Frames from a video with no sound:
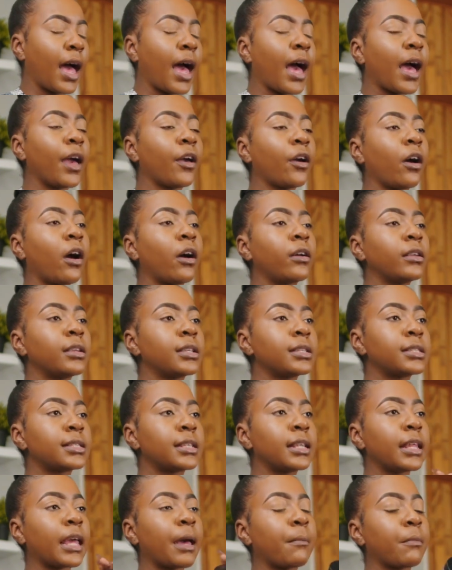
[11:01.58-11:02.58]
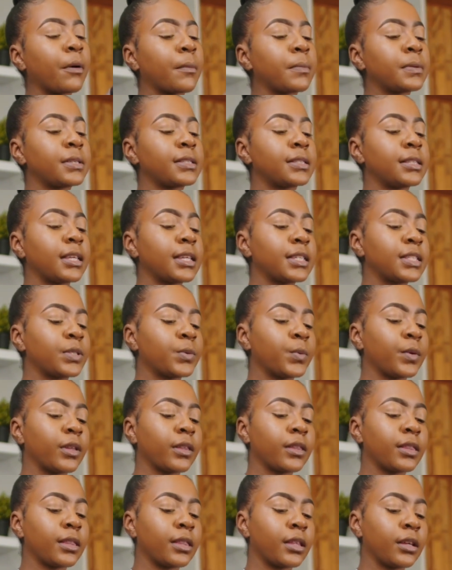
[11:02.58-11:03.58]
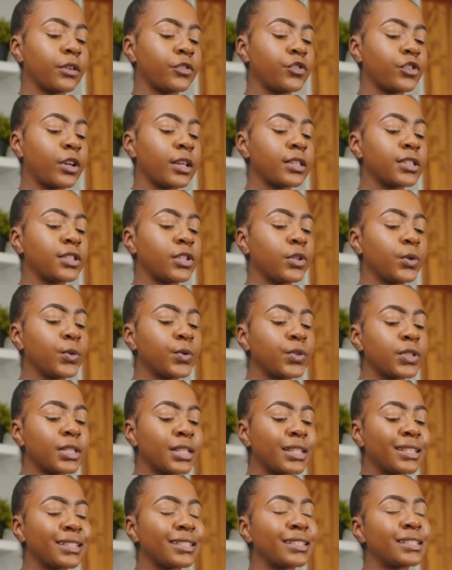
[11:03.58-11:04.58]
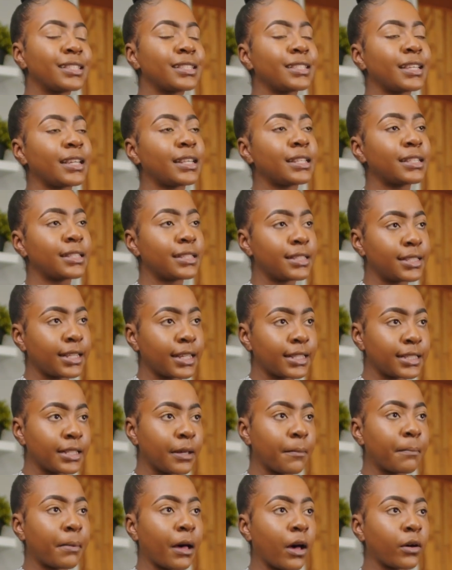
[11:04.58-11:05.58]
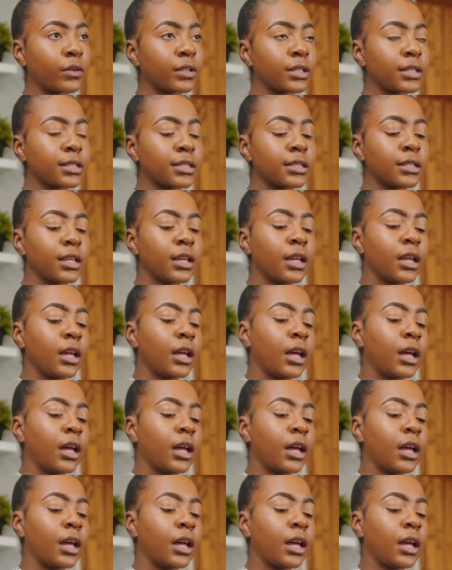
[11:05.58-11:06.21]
honestly am obsessed with translucent setting powders.